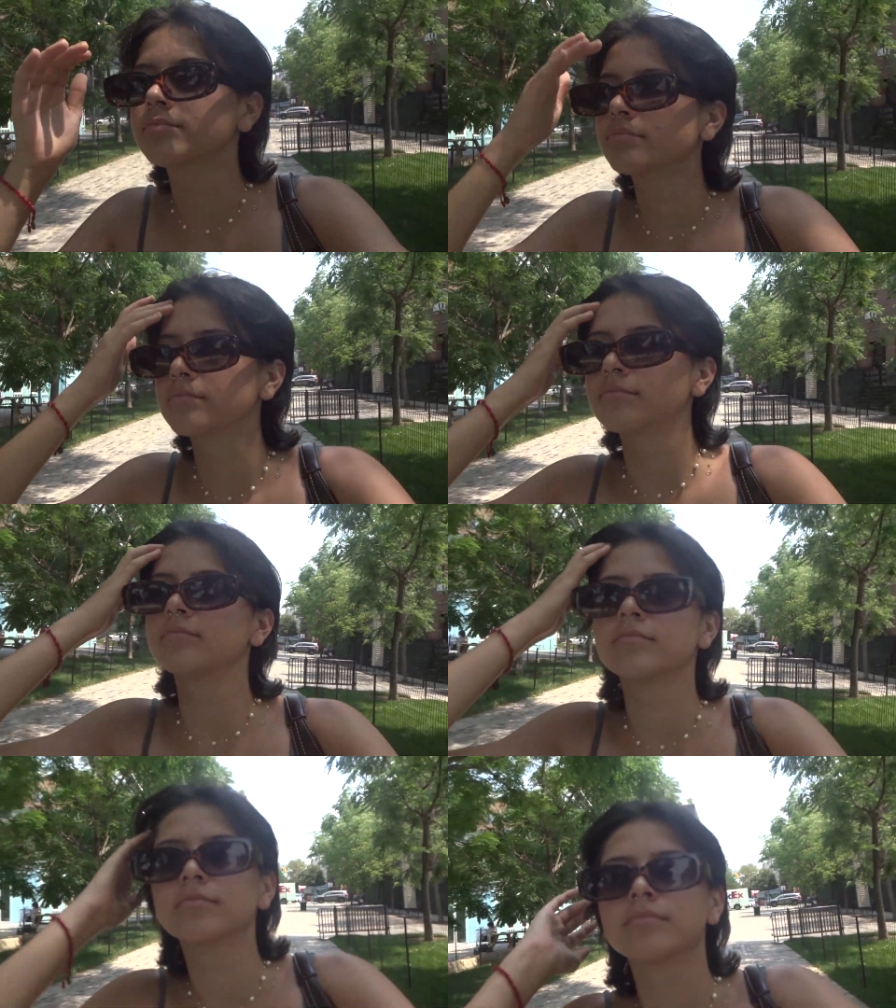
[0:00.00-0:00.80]
Like,
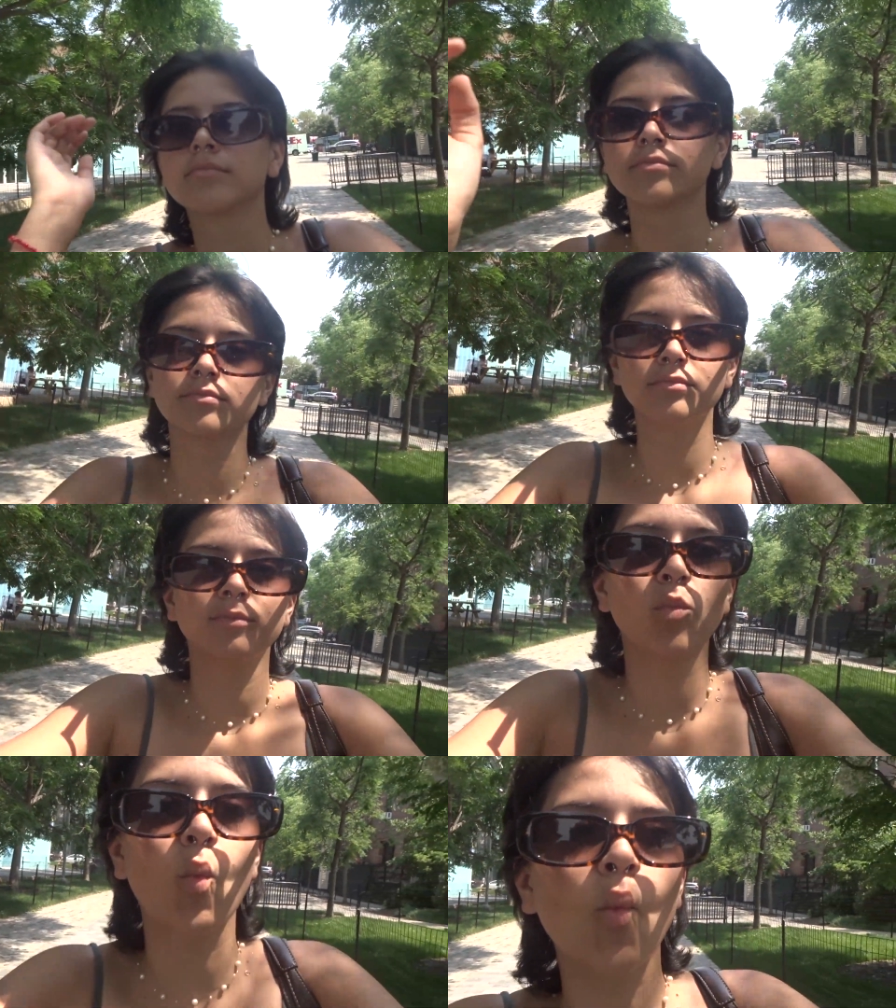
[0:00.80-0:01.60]
after that, we
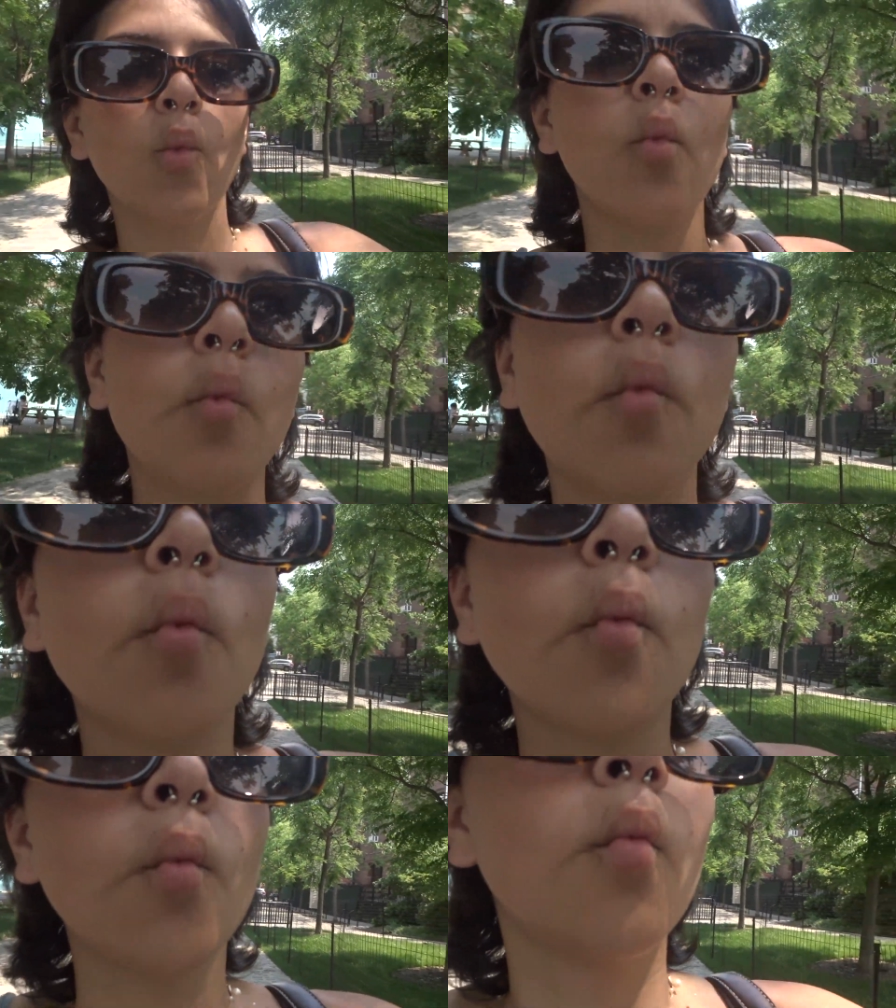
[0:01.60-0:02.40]
just took some pictures and